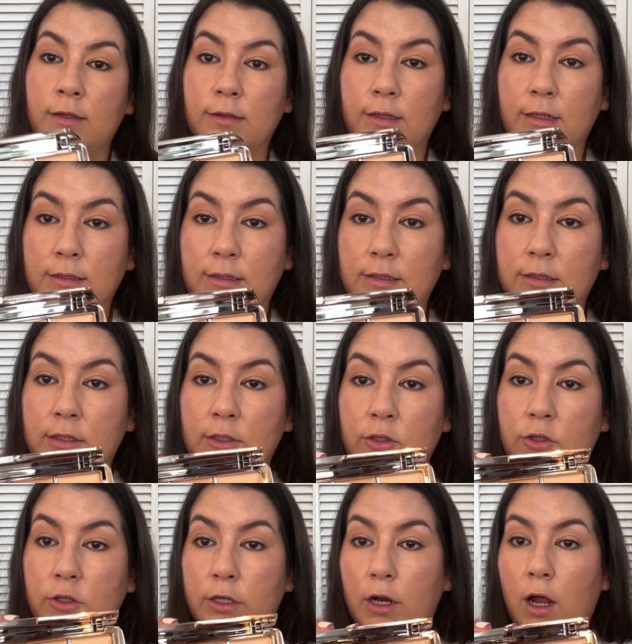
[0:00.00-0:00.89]
this is a
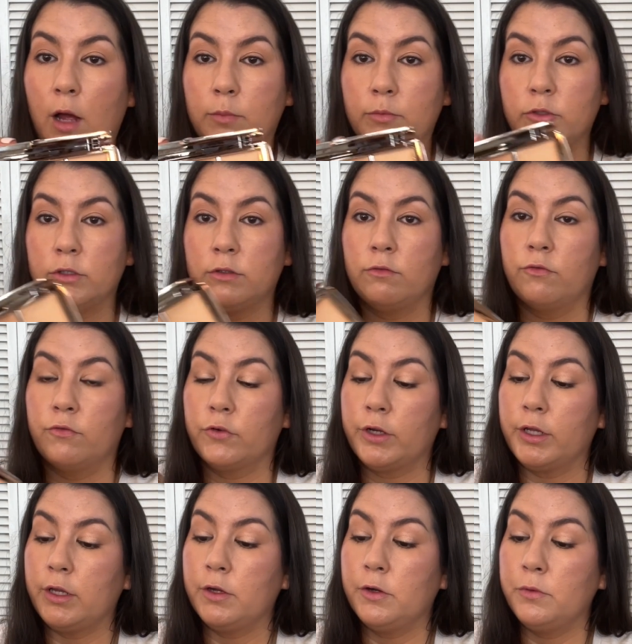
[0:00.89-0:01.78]
good option for
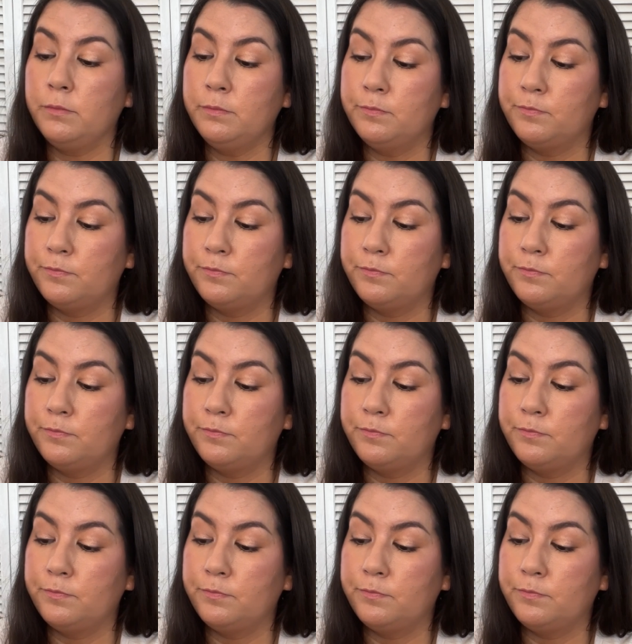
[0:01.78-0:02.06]
you.